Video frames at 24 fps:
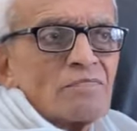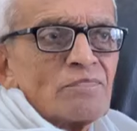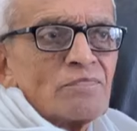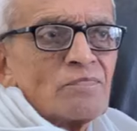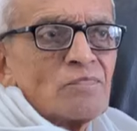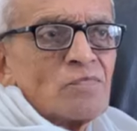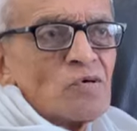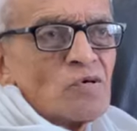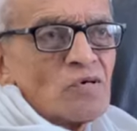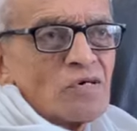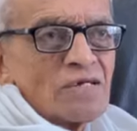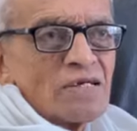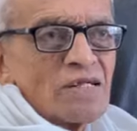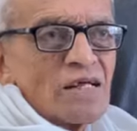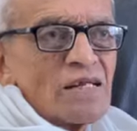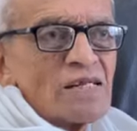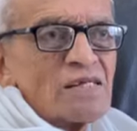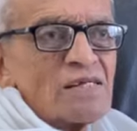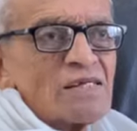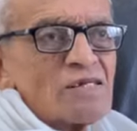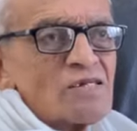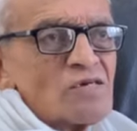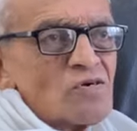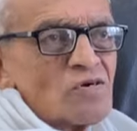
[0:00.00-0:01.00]

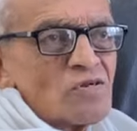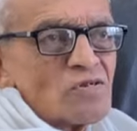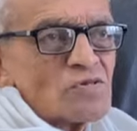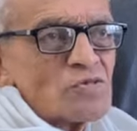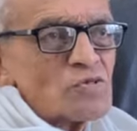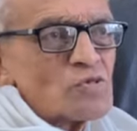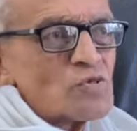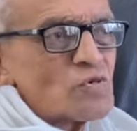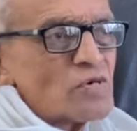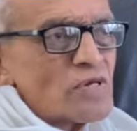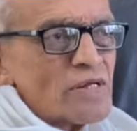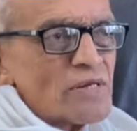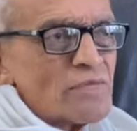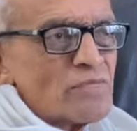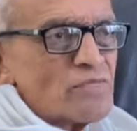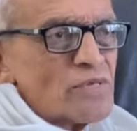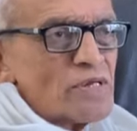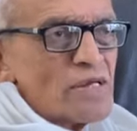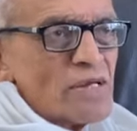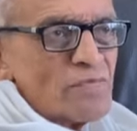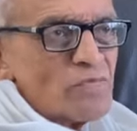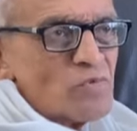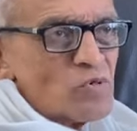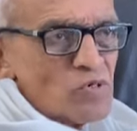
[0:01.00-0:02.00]
mortality also can
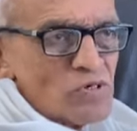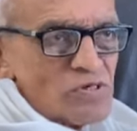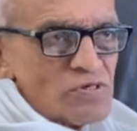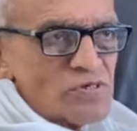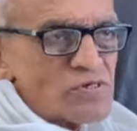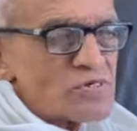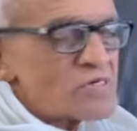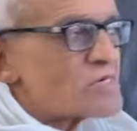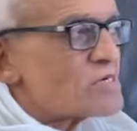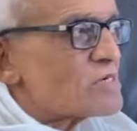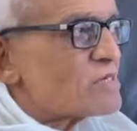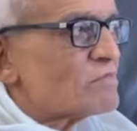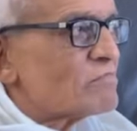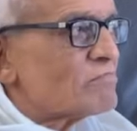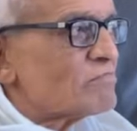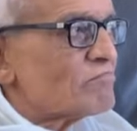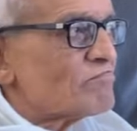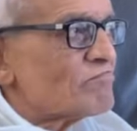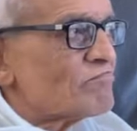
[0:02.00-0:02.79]
be abolished